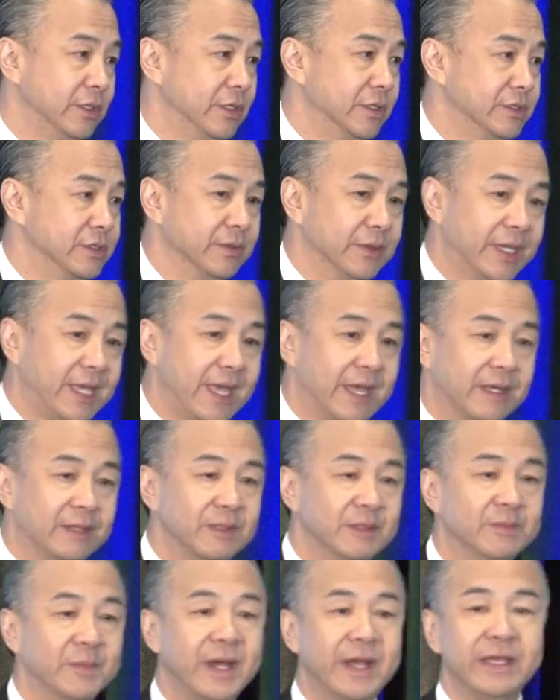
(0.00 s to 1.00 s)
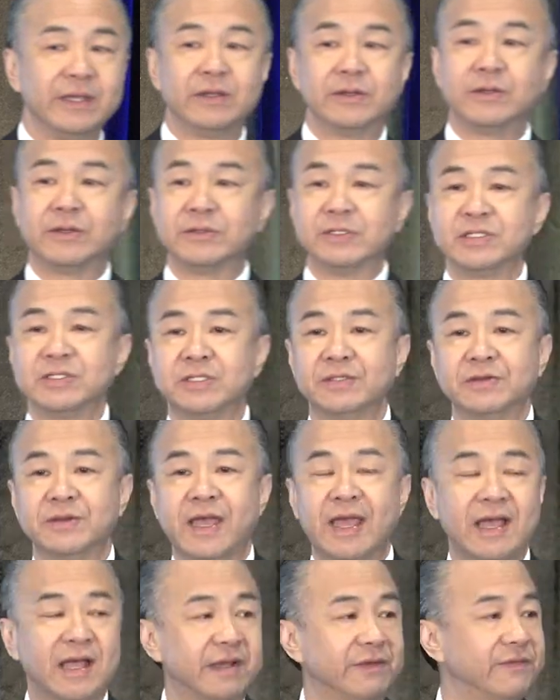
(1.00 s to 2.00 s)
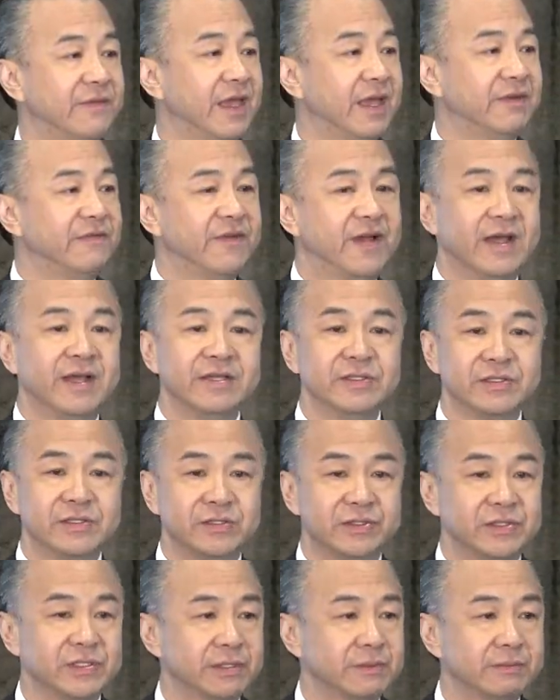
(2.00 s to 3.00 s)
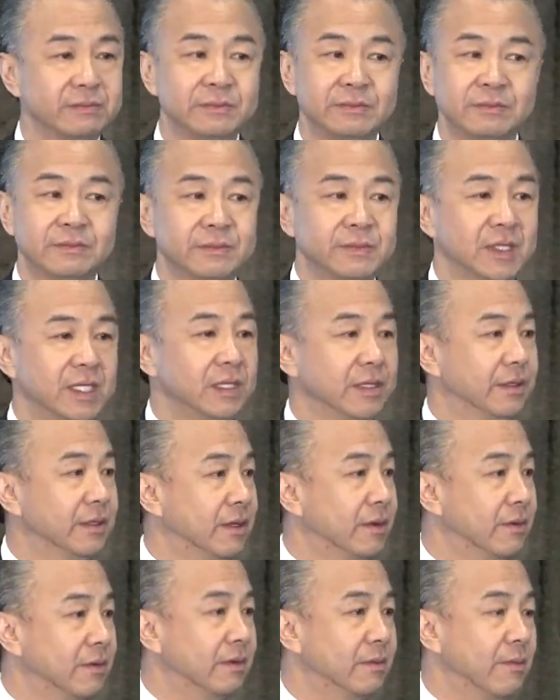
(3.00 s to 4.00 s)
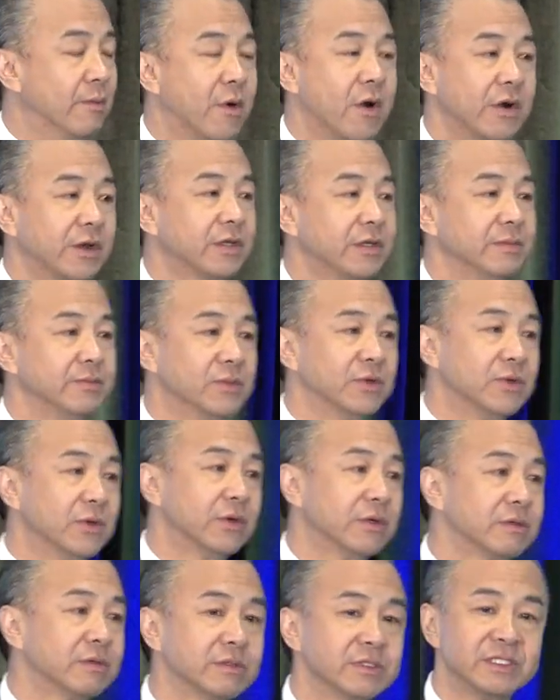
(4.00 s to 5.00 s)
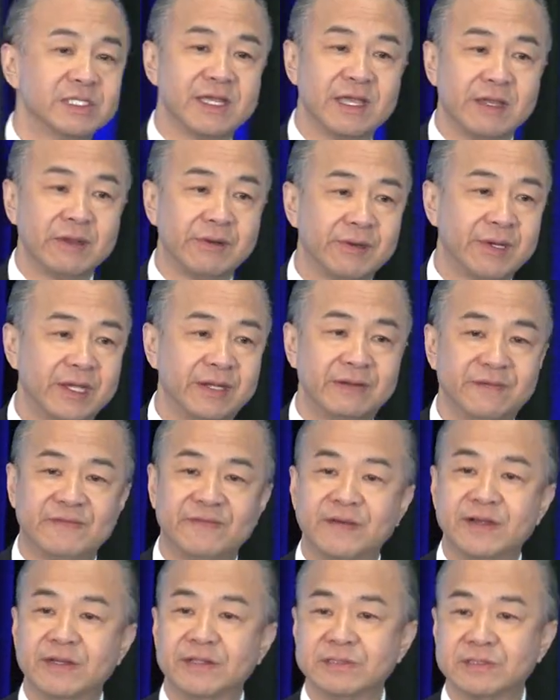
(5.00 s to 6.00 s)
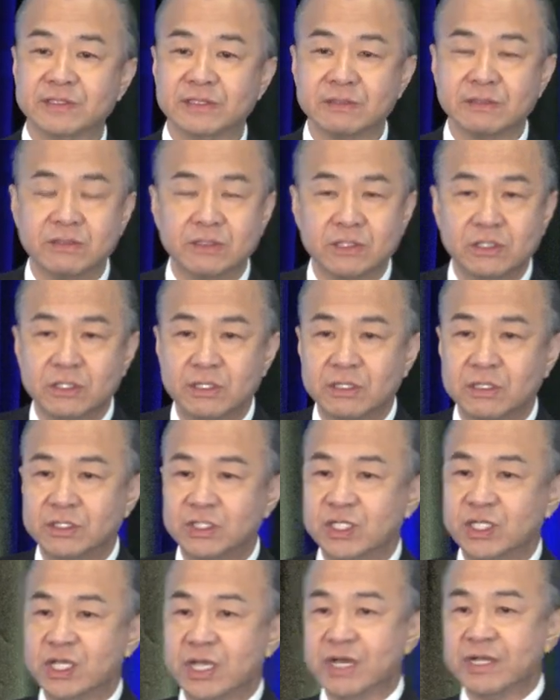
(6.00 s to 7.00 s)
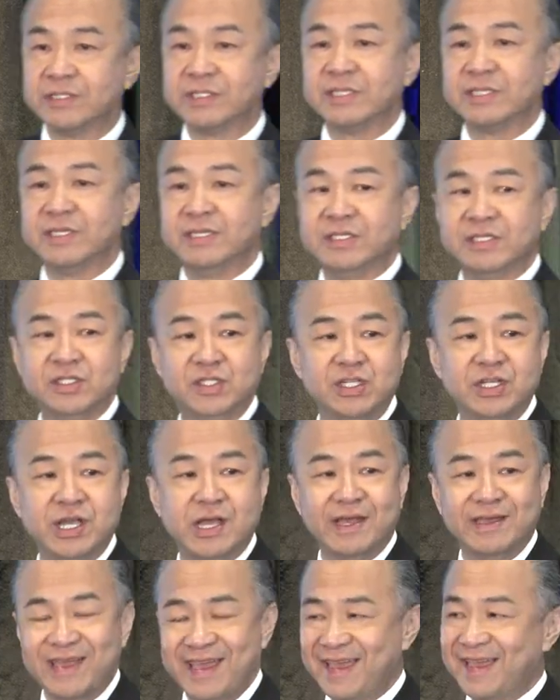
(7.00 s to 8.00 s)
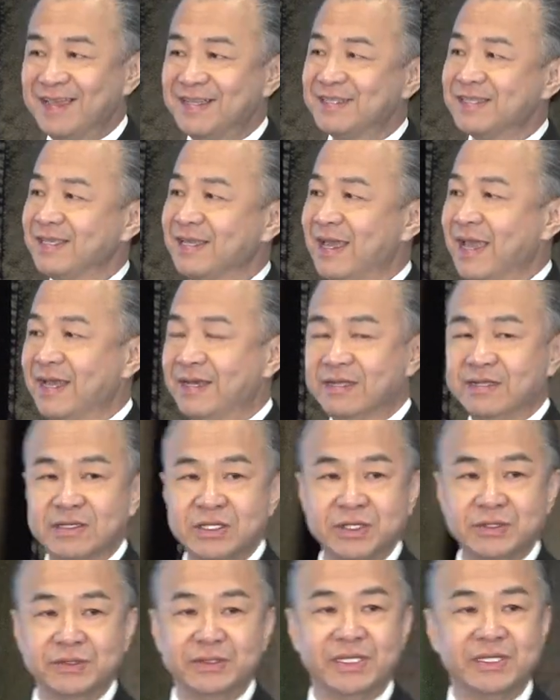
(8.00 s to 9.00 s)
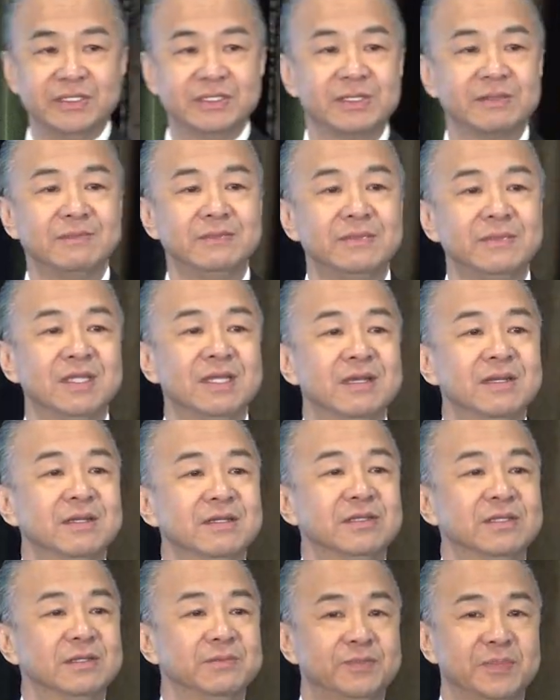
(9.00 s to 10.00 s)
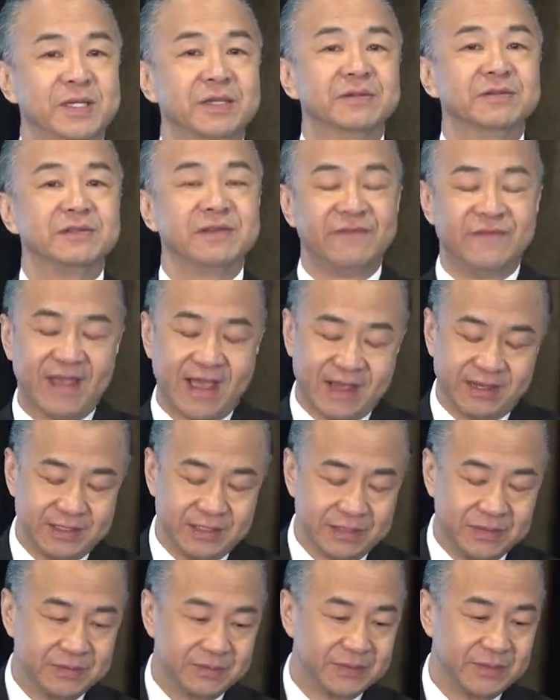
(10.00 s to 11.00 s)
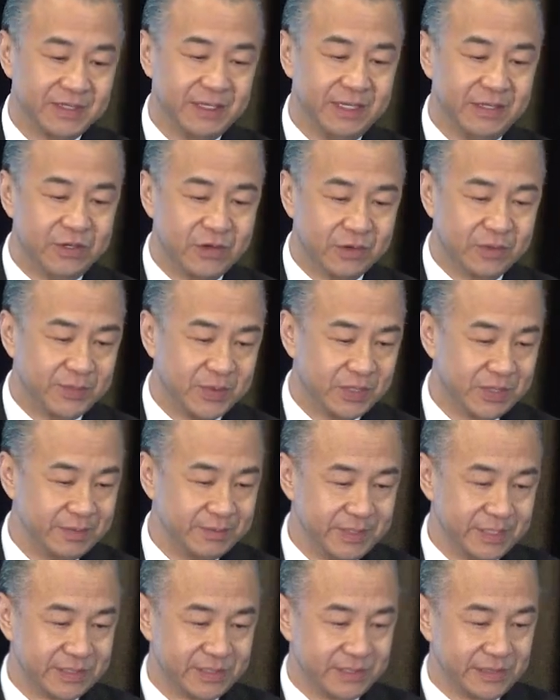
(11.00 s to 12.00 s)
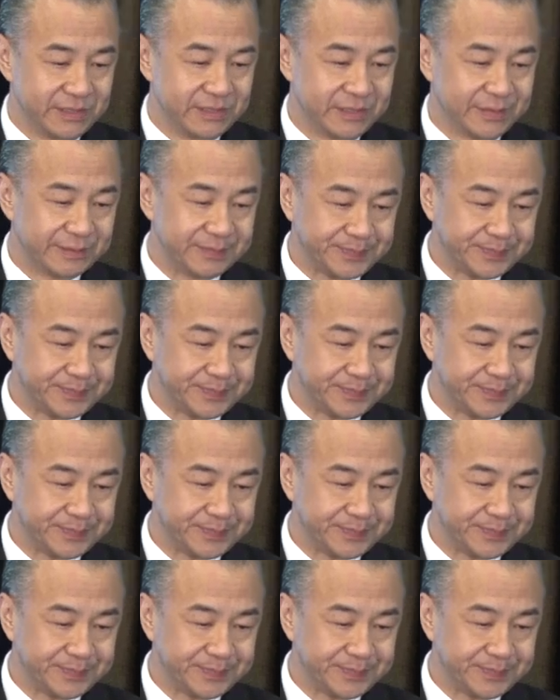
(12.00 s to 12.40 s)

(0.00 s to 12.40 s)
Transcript: So again, my goal is to have advisors, you know, market more segregated funds, GICs, GIAs, and annuities to build the value in your book of business.